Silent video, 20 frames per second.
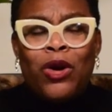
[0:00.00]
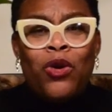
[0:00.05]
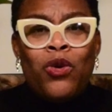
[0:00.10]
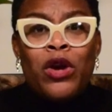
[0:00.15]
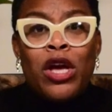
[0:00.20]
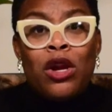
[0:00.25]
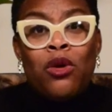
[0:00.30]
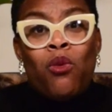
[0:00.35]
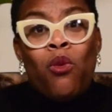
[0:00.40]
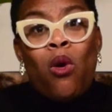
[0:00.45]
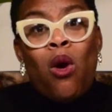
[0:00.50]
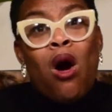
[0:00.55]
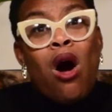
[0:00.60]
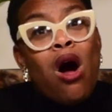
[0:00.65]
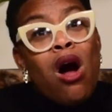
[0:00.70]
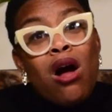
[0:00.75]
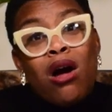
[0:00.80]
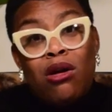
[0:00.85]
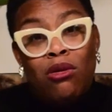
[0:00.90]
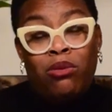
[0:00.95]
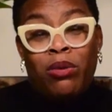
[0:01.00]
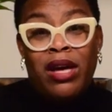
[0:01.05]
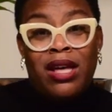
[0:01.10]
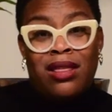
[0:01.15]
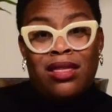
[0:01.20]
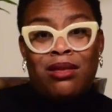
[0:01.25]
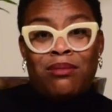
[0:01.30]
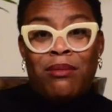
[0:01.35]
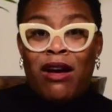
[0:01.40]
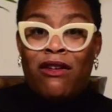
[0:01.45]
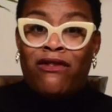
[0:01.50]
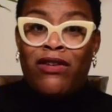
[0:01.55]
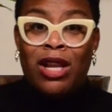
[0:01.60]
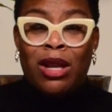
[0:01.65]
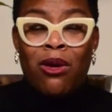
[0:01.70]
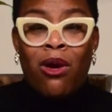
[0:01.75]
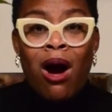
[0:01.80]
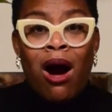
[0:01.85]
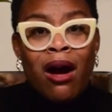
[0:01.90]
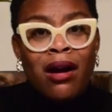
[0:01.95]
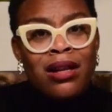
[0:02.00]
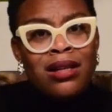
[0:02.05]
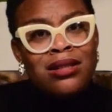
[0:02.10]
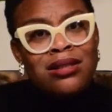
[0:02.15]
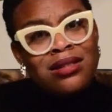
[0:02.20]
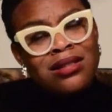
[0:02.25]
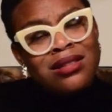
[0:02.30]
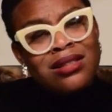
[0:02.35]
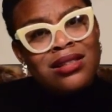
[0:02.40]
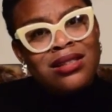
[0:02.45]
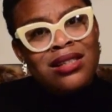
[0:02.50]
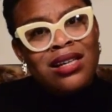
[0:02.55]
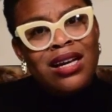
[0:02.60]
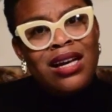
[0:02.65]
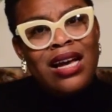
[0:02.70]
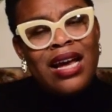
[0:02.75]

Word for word: walk with my fellow artists